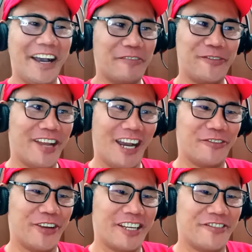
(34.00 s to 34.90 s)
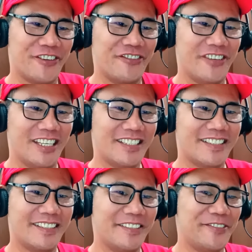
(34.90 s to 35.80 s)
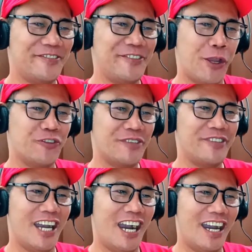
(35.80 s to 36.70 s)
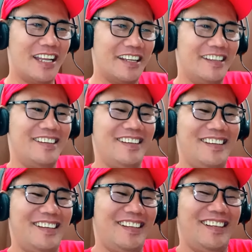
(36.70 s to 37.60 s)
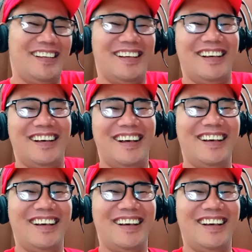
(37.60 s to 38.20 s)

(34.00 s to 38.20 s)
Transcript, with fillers: I'm are not ready? ready for this. No, I'm not. Let's go.